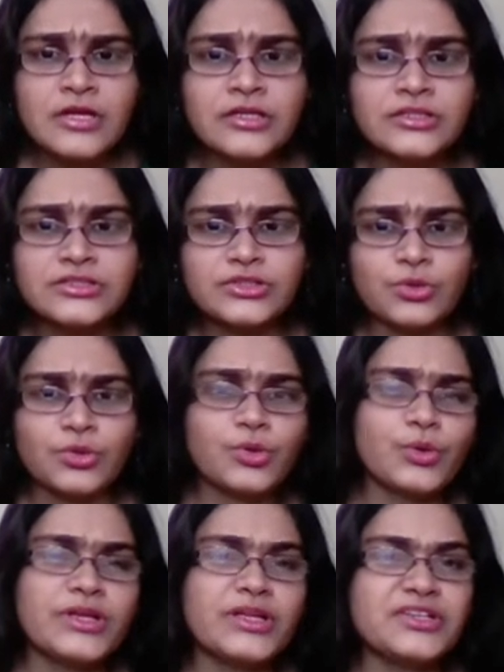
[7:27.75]
So
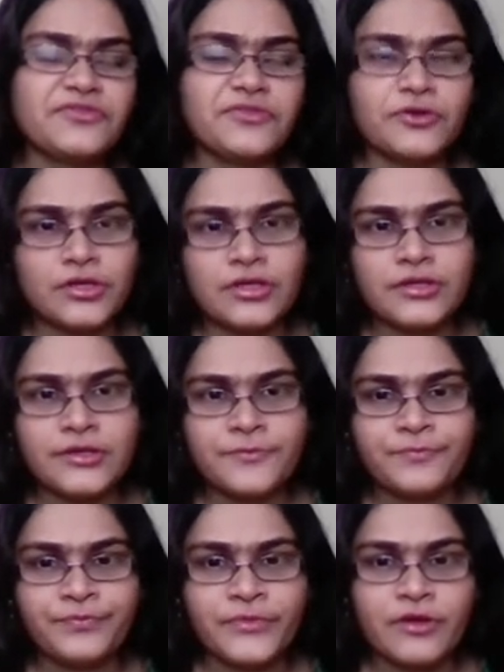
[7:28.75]
queen h4,
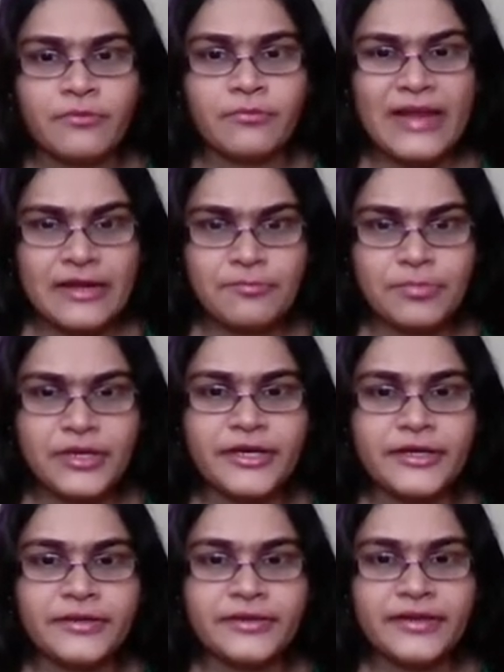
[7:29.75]
black
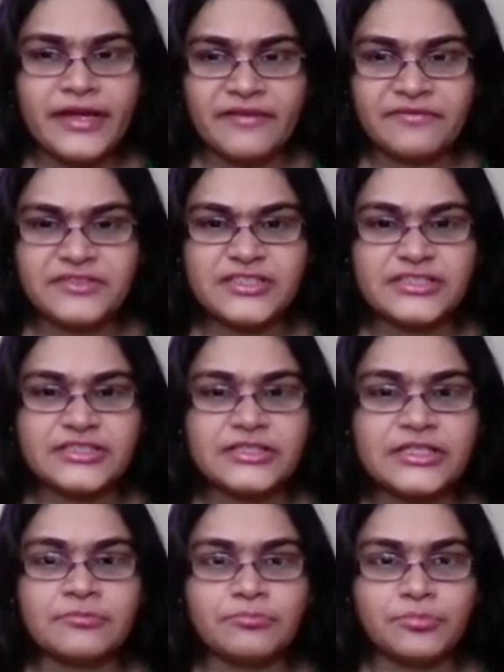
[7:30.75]
played f6 in
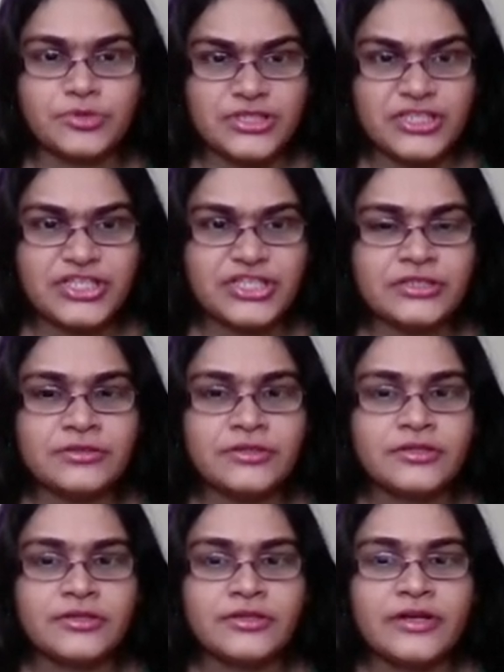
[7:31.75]
the position,
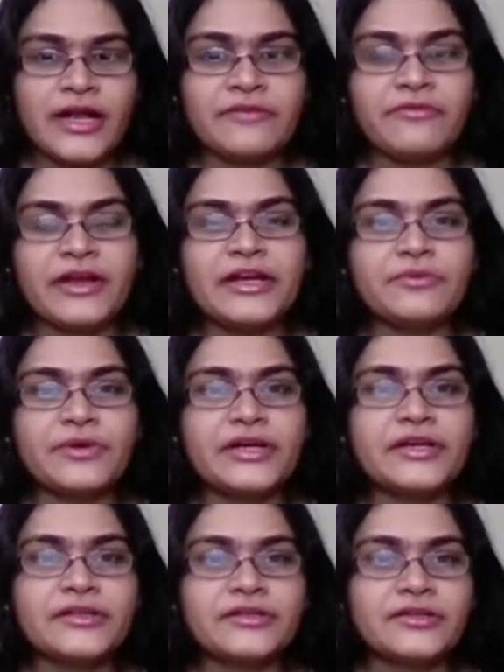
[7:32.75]
and white
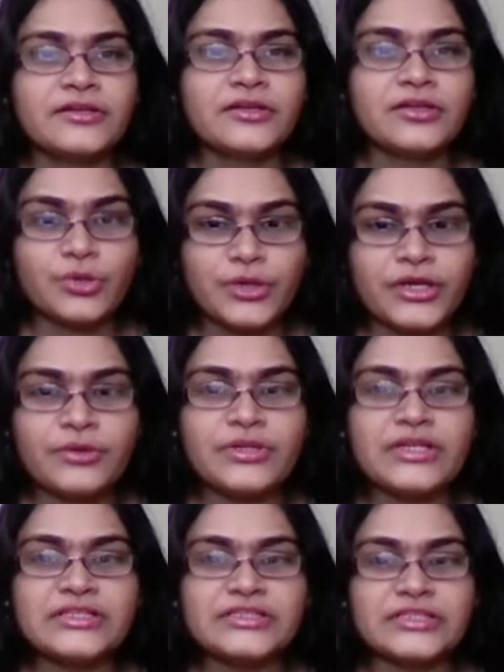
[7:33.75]
went rook into
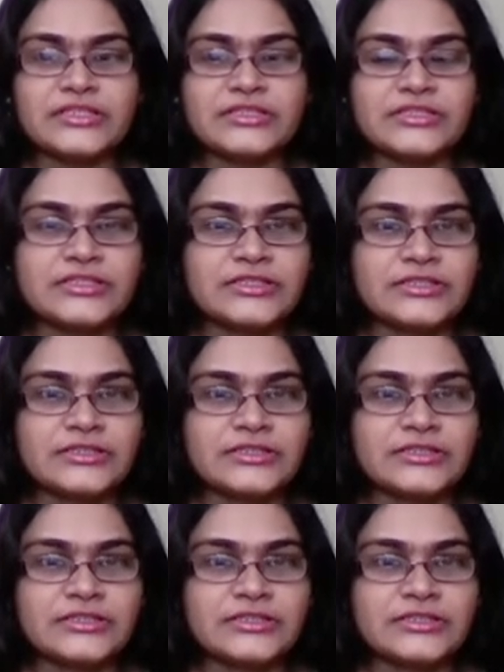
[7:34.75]
e6,